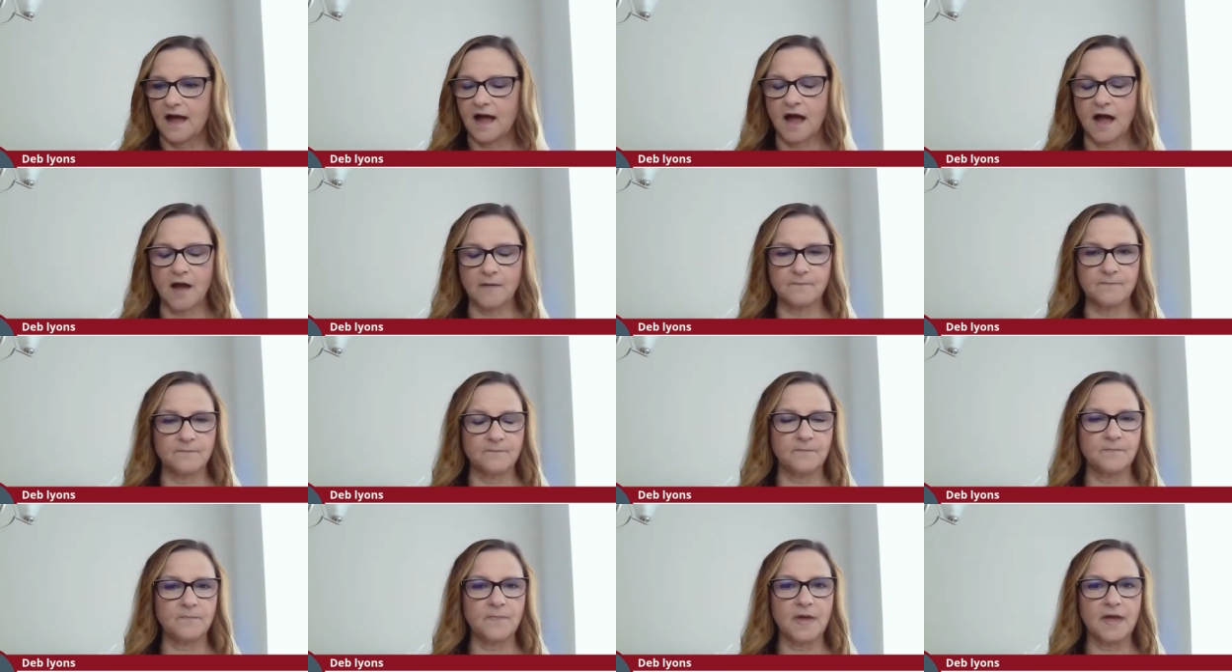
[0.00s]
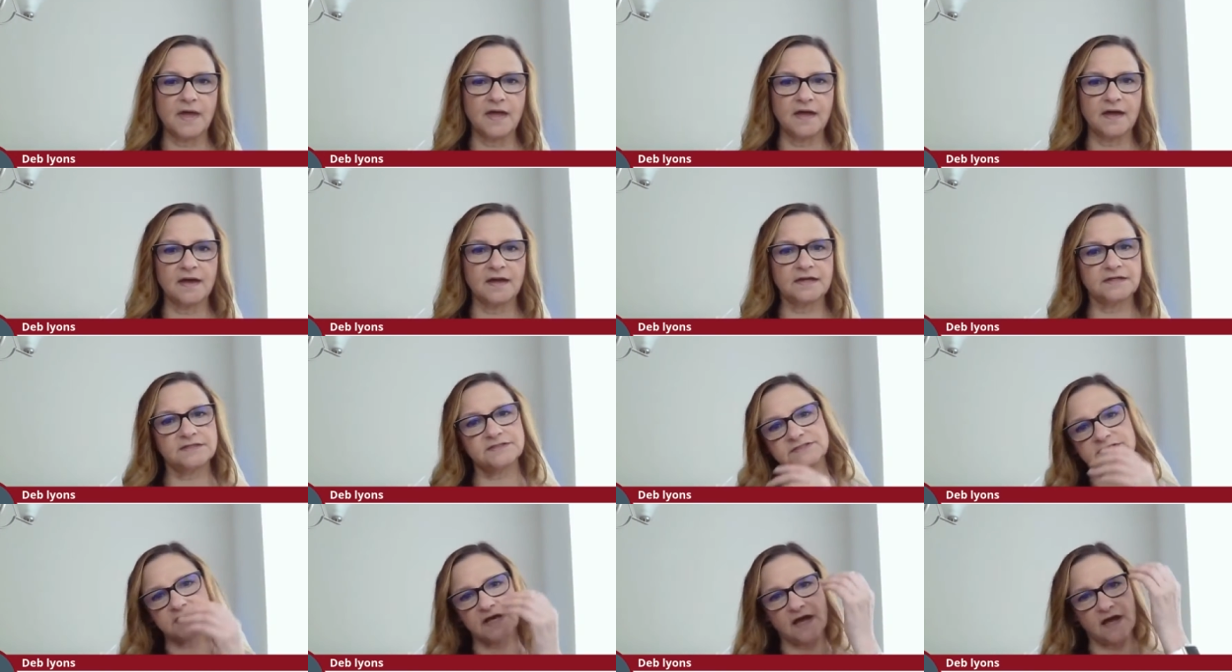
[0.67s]

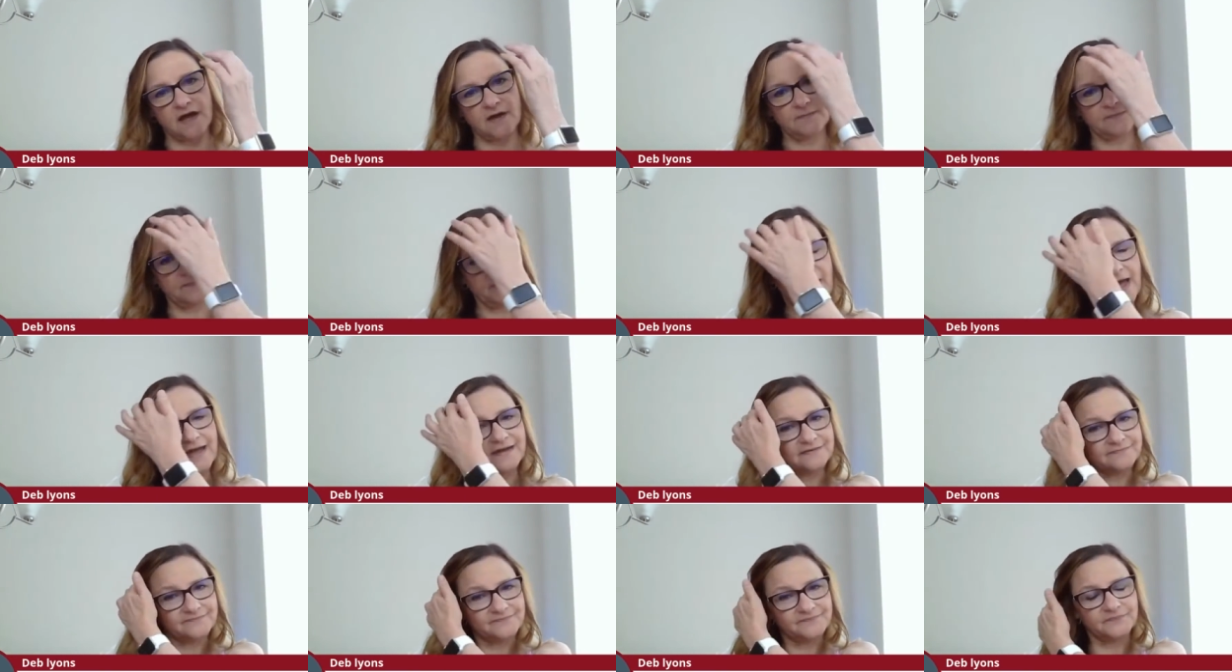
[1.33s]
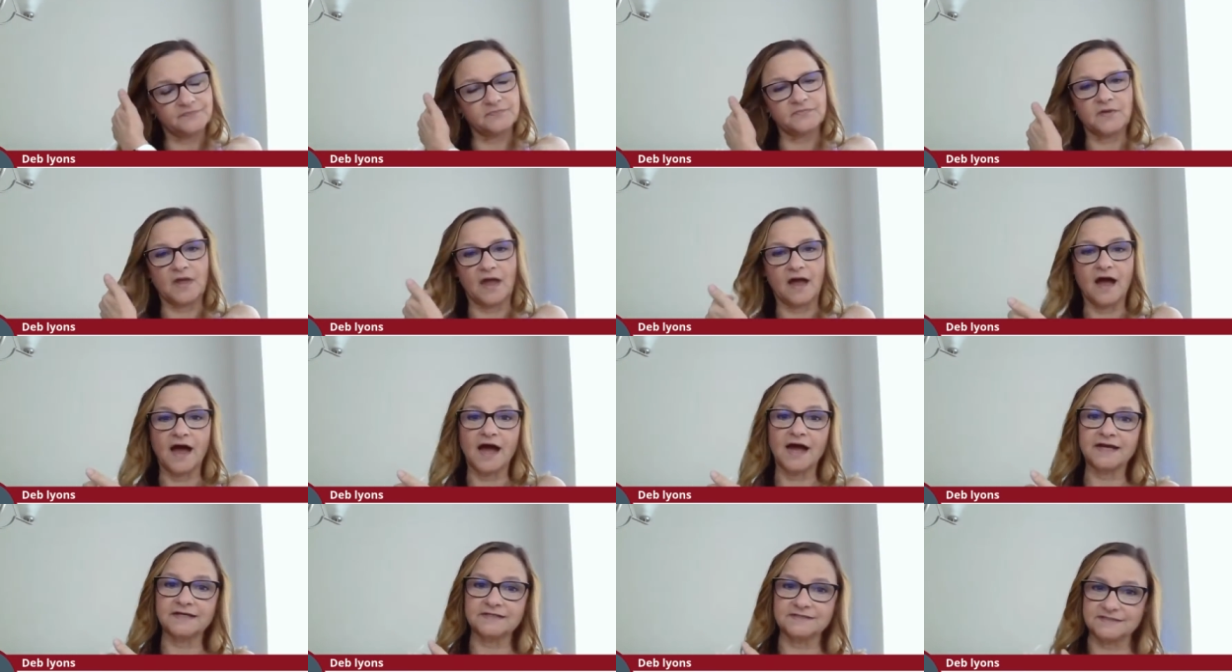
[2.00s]
But
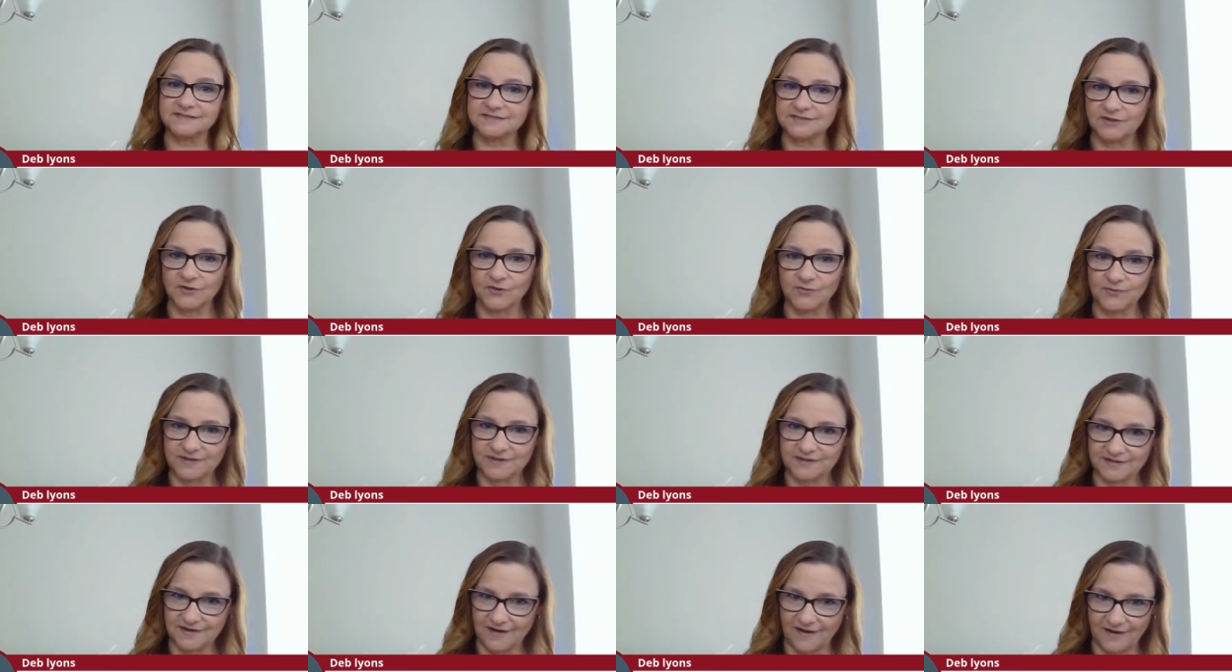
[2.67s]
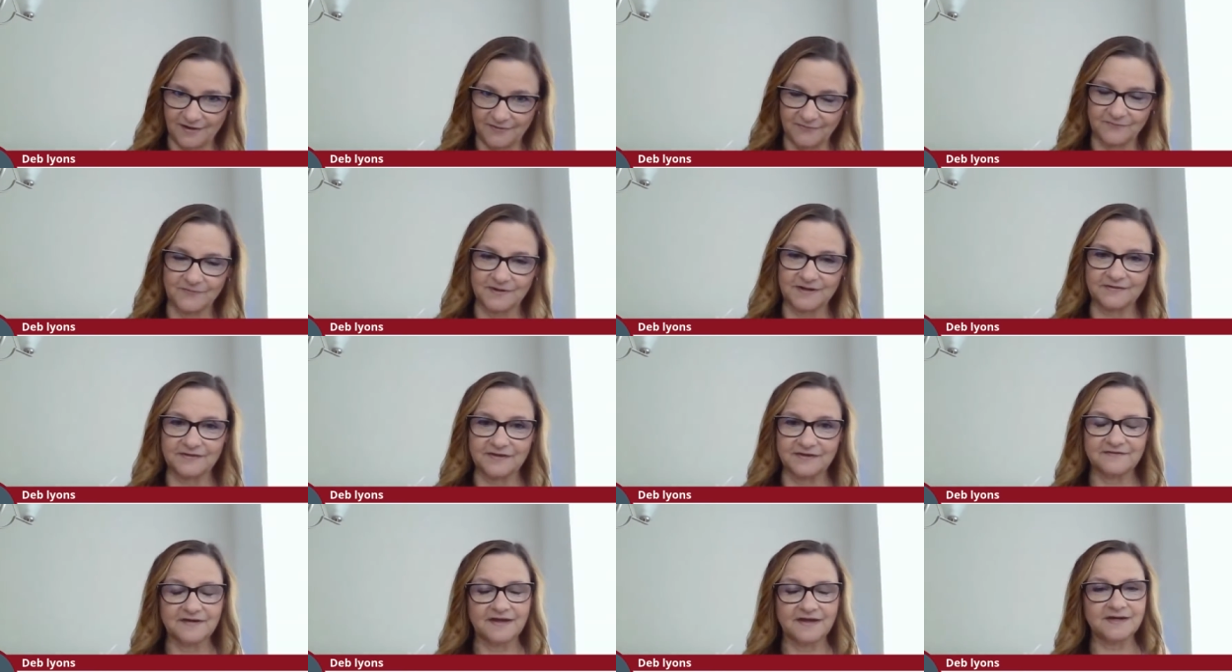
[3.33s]
I still would not want
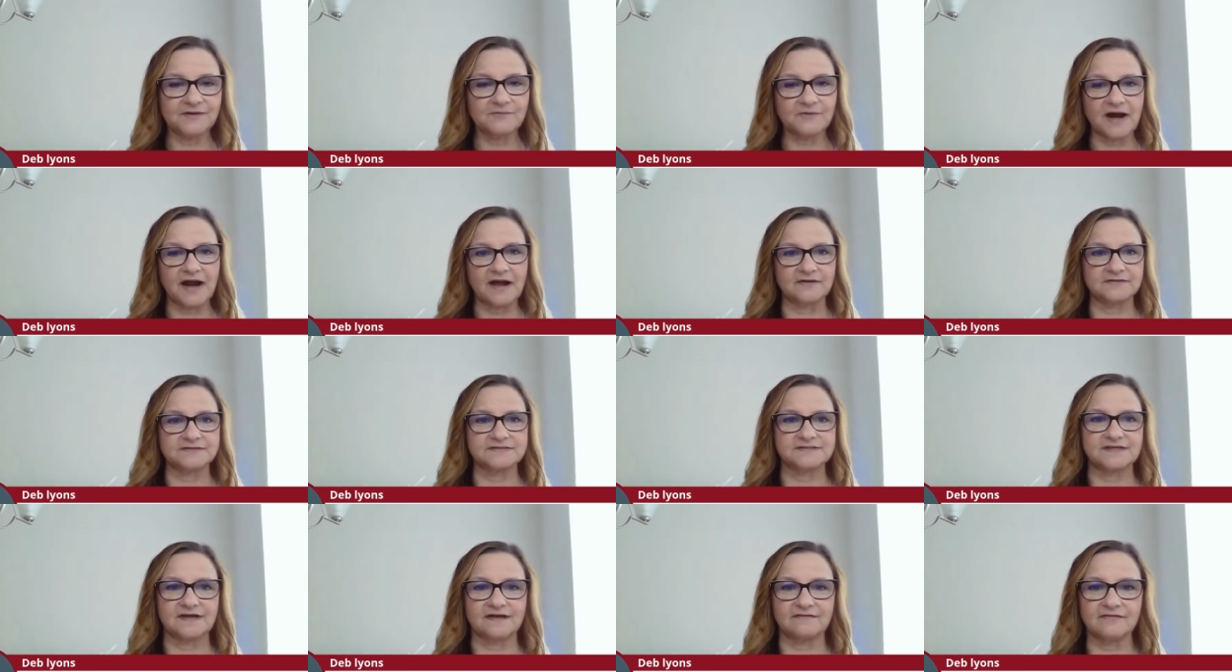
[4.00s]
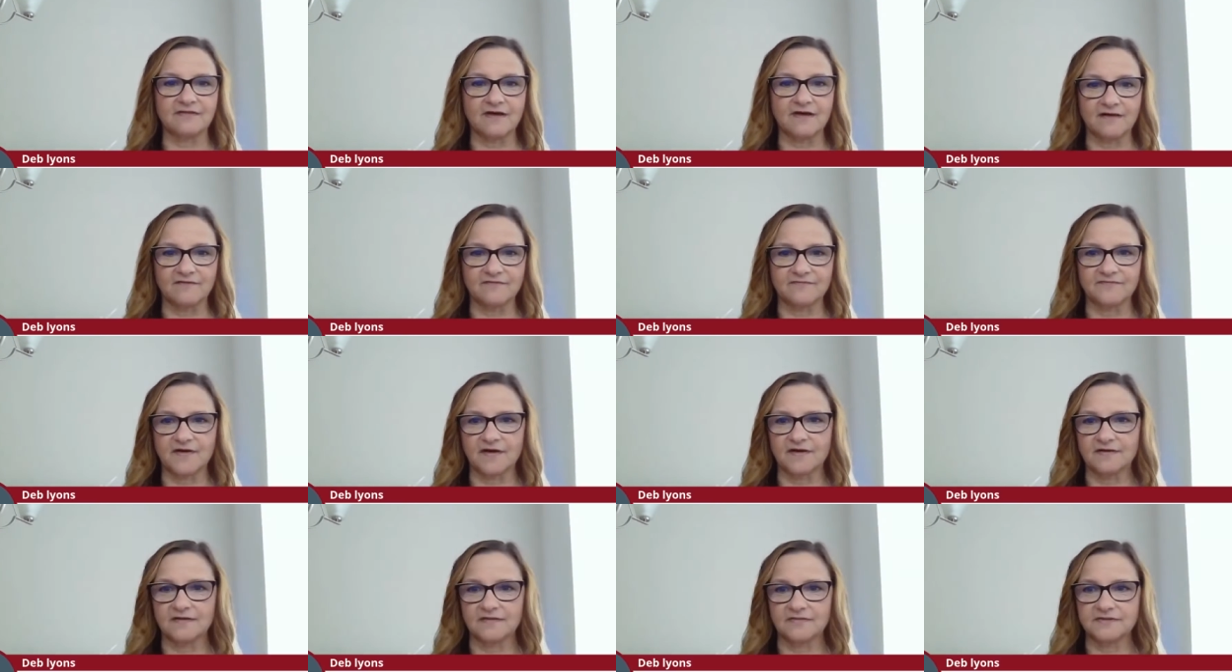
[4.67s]
to live anywhere else. I
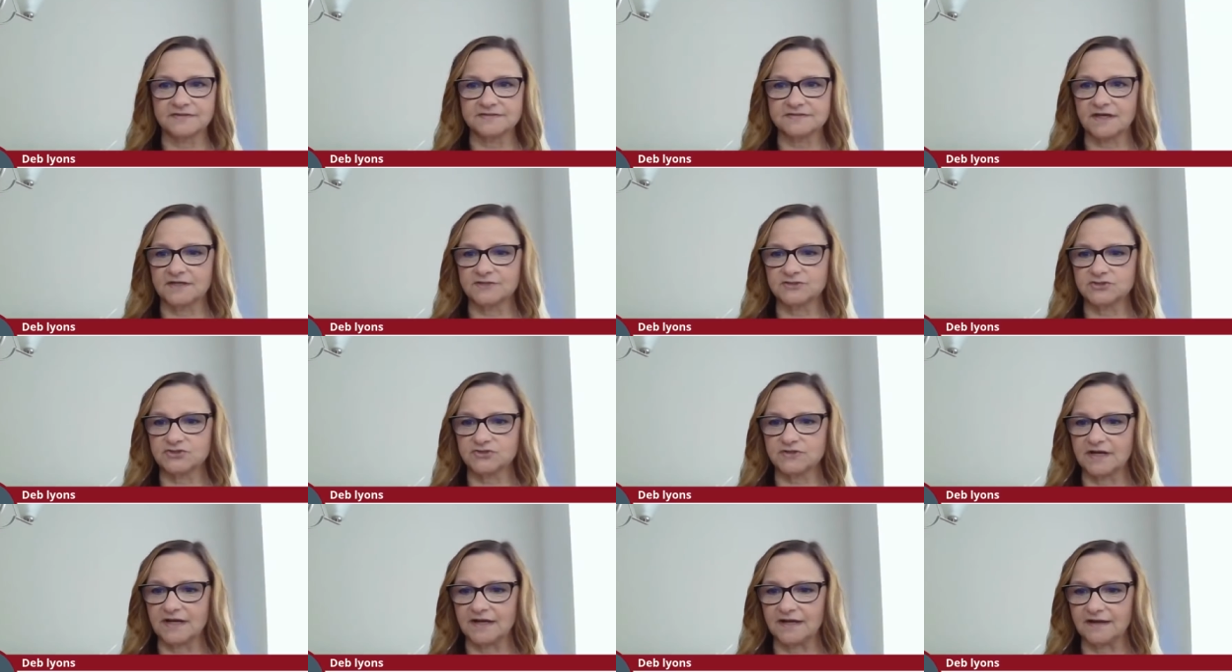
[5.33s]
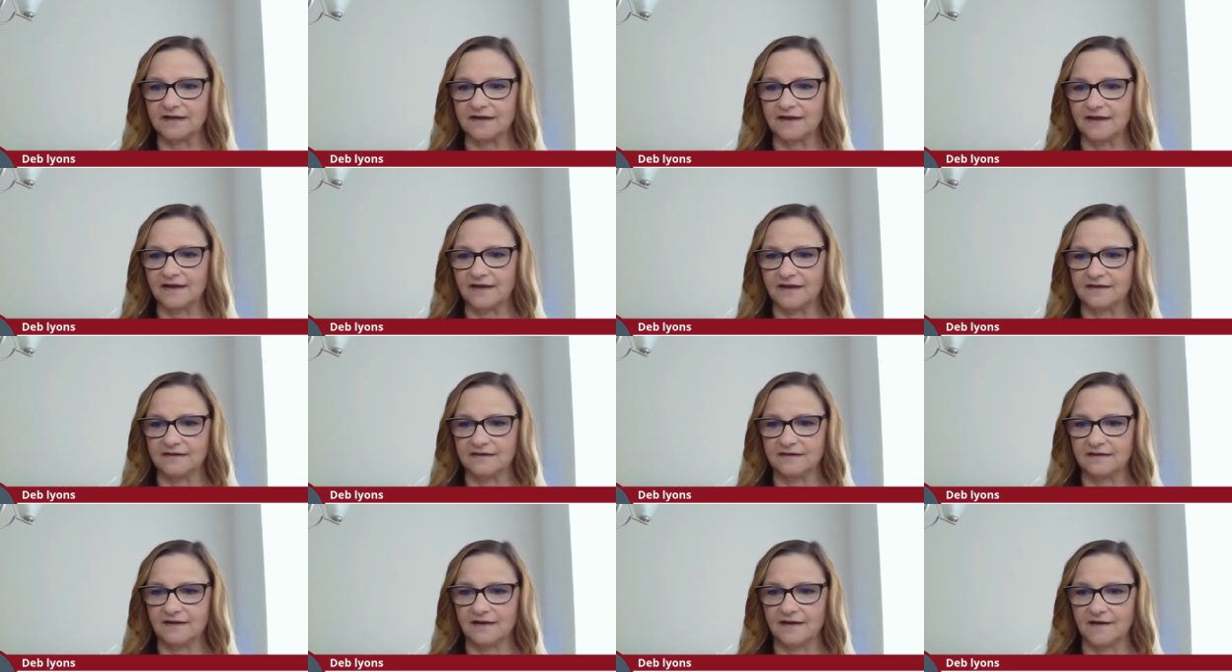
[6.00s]
love this country
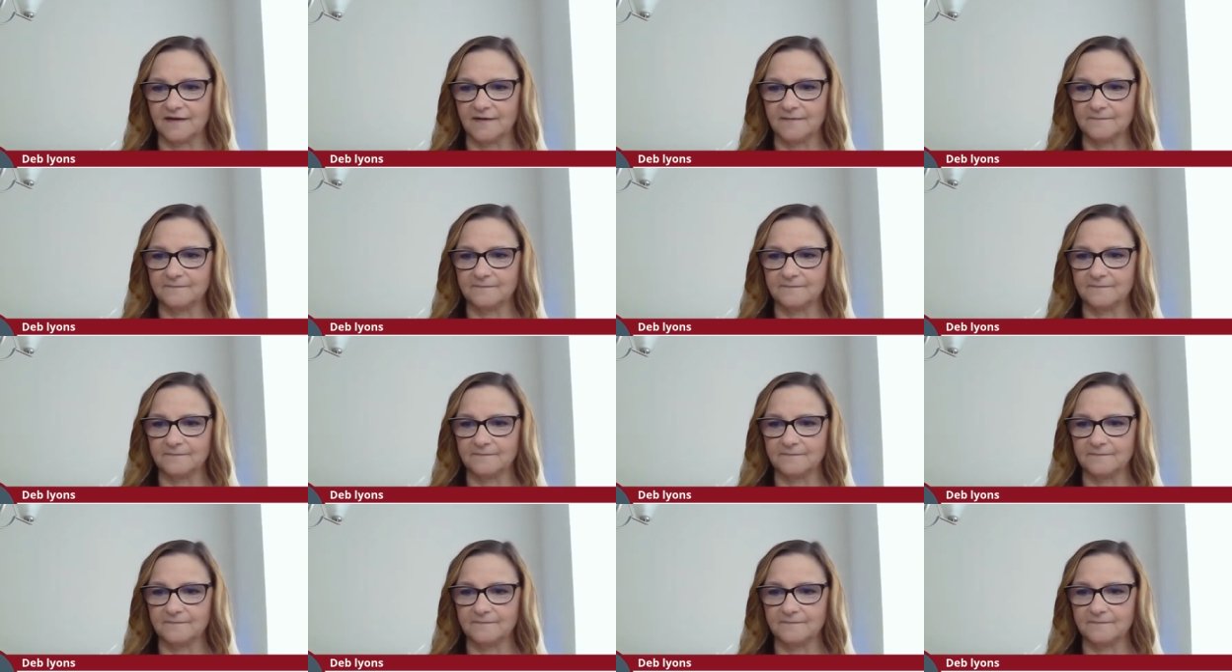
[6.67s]
and